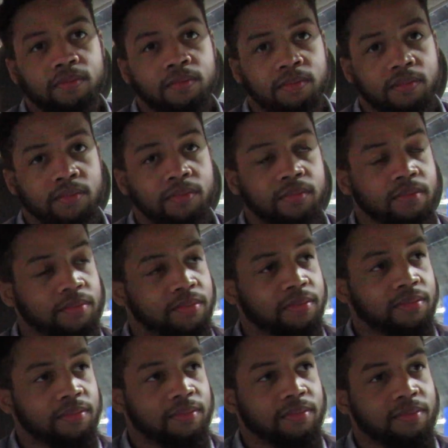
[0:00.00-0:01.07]

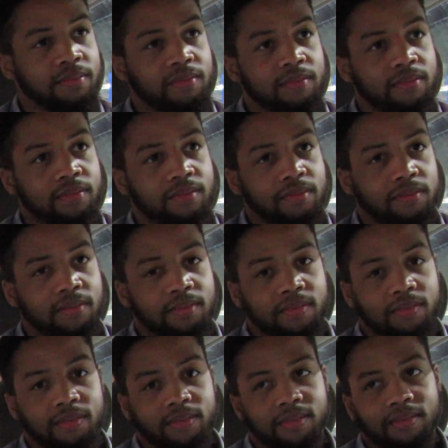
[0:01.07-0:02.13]

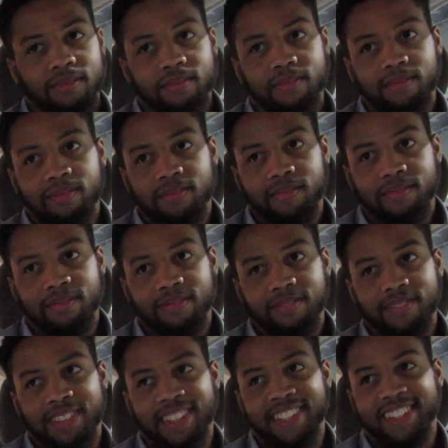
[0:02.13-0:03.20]

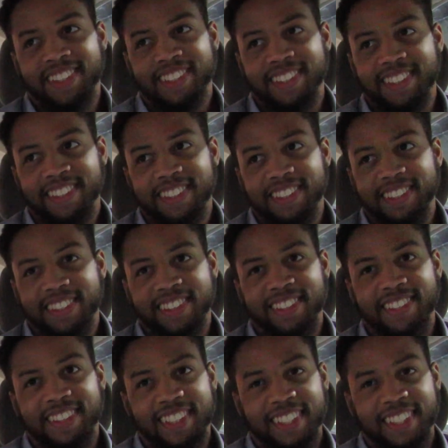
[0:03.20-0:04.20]
The person shown says nothing.